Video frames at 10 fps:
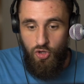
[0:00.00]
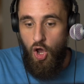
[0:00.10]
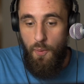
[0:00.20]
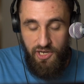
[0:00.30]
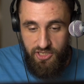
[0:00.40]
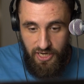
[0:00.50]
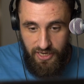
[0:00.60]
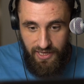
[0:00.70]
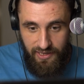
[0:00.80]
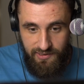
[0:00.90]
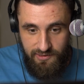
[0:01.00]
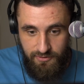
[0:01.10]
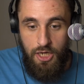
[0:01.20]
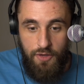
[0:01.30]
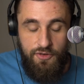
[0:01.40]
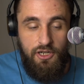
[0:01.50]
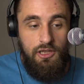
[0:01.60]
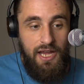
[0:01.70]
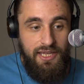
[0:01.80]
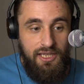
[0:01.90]
Open and shut case. If you don't
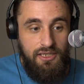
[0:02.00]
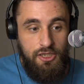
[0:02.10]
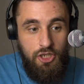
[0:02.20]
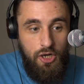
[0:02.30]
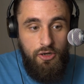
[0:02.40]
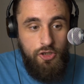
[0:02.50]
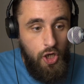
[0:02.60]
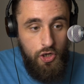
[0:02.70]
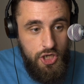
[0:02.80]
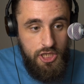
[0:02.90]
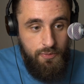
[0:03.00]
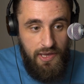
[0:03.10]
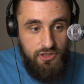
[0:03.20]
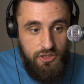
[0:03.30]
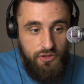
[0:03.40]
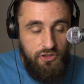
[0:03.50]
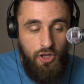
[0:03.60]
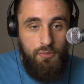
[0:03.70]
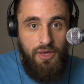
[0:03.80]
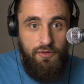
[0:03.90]
like it, don't shoot the messenger. It's
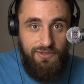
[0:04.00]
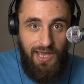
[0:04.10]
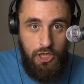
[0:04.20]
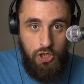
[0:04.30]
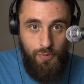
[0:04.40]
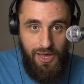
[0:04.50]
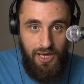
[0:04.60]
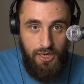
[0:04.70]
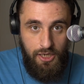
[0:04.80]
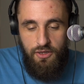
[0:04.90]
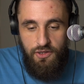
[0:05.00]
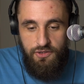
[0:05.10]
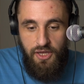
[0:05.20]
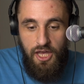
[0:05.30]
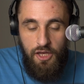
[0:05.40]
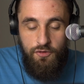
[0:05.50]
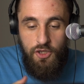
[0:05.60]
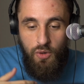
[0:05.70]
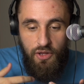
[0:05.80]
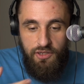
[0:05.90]
not on me for telling you about it. So yeah, if you
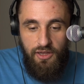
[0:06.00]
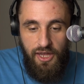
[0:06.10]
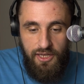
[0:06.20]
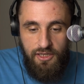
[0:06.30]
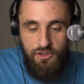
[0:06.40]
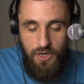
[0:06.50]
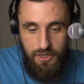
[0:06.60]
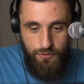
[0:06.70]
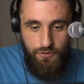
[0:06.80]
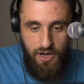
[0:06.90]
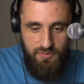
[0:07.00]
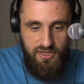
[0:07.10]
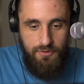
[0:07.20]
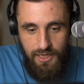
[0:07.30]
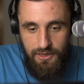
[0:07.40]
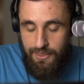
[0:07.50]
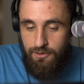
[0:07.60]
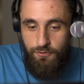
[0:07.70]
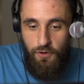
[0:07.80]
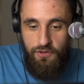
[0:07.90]
want to like try to frame it, like the
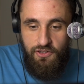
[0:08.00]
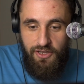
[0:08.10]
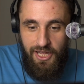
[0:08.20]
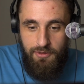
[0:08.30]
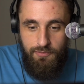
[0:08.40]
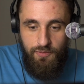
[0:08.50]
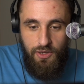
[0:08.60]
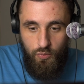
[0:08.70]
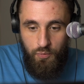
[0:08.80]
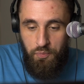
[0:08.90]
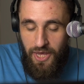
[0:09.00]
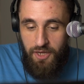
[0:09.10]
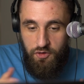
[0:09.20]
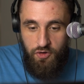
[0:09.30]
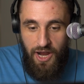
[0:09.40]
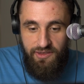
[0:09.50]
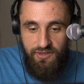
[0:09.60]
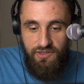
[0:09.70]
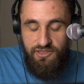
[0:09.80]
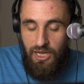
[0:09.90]
first claim being
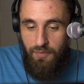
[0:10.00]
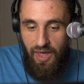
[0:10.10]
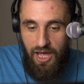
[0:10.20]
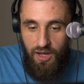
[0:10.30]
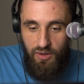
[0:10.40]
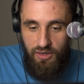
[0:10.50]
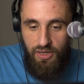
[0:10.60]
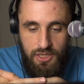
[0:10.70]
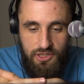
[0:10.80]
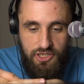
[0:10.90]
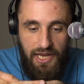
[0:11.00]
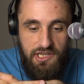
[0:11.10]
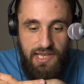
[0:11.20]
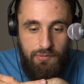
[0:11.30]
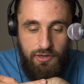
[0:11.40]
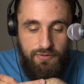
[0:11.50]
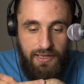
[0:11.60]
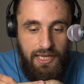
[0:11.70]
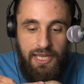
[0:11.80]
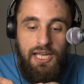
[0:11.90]
retracted somehow changes
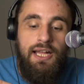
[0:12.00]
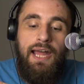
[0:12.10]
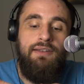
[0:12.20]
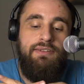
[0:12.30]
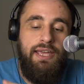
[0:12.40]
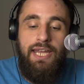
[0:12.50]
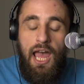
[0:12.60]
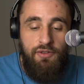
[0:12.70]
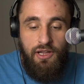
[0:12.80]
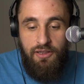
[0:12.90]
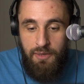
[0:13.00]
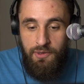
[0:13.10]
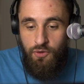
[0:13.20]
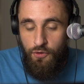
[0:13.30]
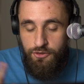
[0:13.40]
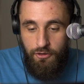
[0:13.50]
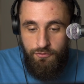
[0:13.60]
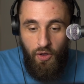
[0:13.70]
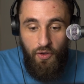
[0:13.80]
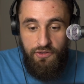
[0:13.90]
everything here, and any other claim is also
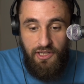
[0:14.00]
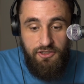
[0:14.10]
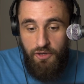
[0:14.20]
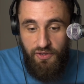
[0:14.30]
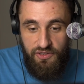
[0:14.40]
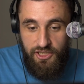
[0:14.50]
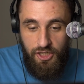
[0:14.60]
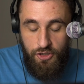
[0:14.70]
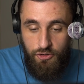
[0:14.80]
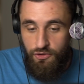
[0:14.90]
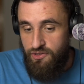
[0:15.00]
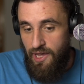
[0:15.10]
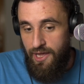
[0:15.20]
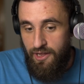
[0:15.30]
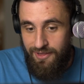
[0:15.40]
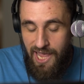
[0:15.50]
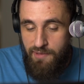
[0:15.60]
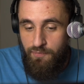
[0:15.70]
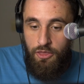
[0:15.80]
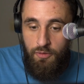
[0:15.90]
false. That's obviously not true. The second
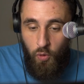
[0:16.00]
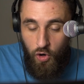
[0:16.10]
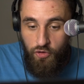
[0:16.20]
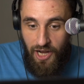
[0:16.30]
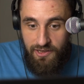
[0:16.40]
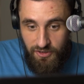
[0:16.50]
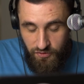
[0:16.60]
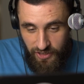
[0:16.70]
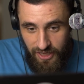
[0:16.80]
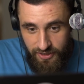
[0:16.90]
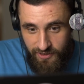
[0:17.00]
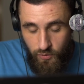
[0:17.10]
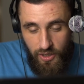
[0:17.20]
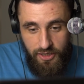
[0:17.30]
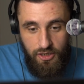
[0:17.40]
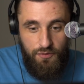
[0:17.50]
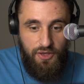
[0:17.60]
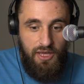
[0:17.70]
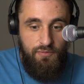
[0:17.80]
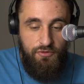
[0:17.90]
claim, the more grounded in reality one of
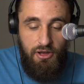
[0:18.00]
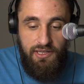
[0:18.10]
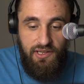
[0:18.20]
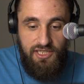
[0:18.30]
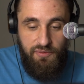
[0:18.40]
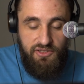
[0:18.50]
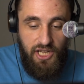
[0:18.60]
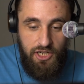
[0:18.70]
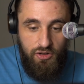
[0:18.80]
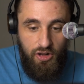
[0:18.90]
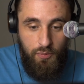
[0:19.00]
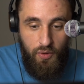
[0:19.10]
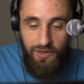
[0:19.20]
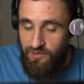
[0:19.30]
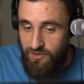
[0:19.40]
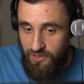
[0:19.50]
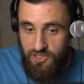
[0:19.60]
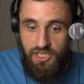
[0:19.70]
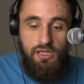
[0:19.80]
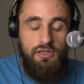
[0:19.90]
him fucking 17-year-old boys in
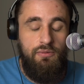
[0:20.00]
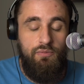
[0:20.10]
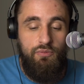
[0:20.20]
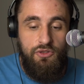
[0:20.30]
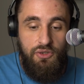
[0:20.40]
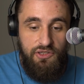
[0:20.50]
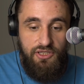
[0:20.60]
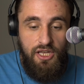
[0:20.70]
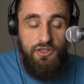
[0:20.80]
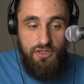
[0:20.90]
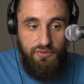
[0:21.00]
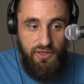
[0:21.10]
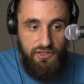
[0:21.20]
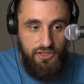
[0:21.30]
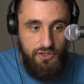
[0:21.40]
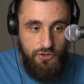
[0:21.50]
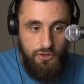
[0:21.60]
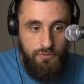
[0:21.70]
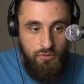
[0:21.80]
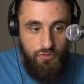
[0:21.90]
Tunisia is obviously
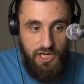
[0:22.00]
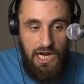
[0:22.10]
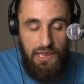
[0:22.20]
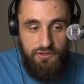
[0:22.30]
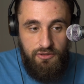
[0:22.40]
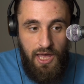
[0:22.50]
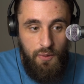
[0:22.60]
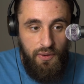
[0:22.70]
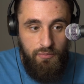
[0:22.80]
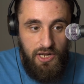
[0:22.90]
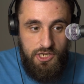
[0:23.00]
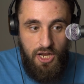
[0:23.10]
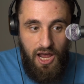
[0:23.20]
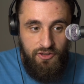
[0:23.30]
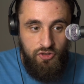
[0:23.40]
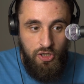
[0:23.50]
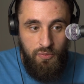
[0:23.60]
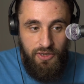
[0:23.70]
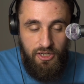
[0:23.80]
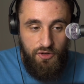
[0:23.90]
true, regardless of how much Guy
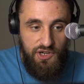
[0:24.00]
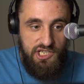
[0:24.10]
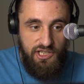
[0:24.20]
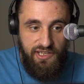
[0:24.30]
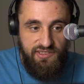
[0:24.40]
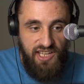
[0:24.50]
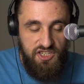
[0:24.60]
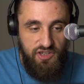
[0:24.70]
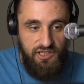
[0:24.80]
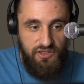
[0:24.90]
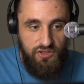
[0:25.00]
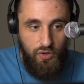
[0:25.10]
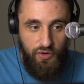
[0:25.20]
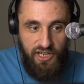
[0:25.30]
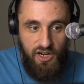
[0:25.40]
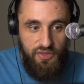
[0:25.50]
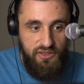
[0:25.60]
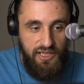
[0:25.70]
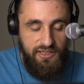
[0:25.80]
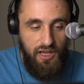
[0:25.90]
Sorman originally exaggerated the story and got the
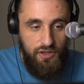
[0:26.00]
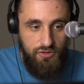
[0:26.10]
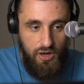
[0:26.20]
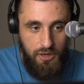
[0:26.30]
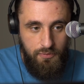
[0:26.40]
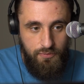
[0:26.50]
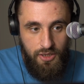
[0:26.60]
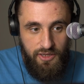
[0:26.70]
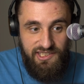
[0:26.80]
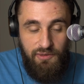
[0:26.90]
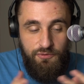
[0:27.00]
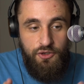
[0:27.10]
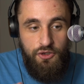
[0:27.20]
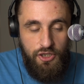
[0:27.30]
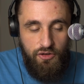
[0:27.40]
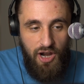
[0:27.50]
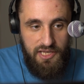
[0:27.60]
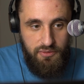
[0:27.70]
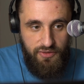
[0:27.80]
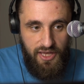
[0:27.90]
details wrong. It's up for you to
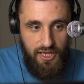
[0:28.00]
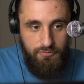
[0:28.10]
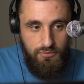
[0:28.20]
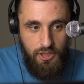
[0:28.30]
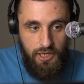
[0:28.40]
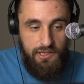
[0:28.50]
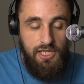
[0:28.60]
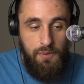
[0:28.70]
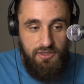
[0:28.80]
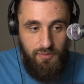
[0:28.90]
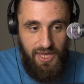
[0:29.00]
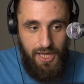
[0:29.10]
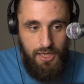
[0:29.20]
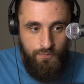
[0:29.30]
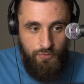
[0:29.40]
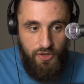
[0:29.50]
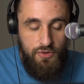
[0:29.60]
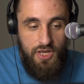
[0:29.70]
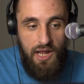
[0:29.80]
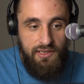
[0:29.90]
grasp with that. It's not up to me. If
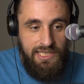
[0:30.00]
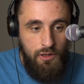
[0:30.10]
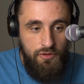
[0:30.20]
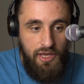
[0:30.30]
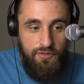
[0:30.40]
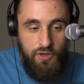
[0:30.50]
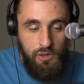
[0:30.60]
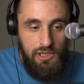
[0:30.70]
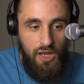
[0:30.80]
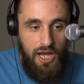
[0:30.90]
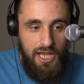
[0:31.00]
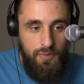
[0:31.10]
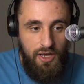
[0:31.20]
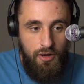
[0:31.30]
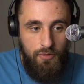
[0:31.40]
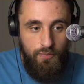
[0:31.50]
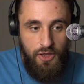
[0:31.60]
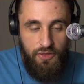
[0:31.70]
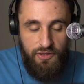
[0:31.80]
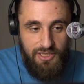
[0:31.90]
you can't deal with it, if you want to lie about
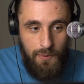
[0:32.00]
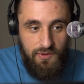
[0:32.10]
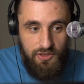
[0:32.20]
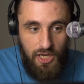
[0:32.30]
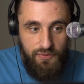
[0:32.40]
the substance of